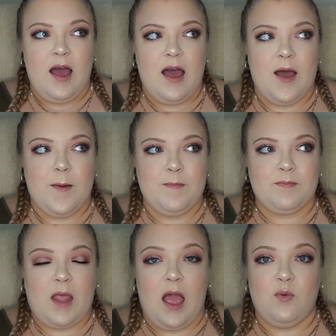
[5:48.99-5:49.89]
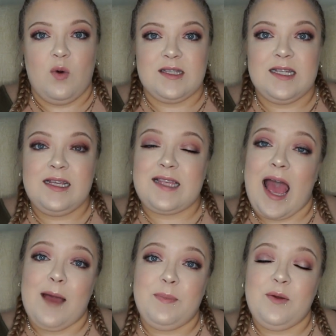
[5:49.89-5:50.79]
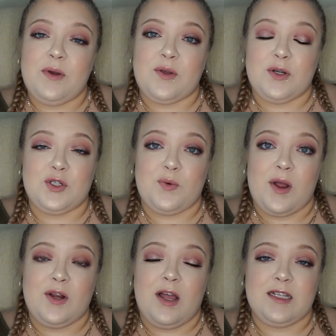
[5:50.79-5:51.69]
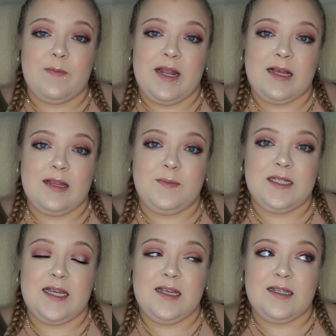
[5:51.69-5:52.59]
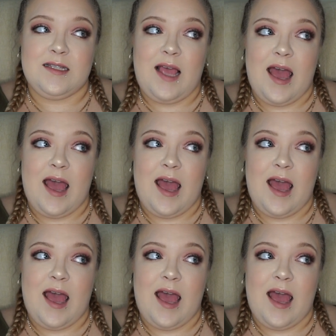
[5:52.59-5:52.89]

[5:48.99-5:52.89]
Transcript: I wasn't as happy with her Gerard Cosmetic lipsticks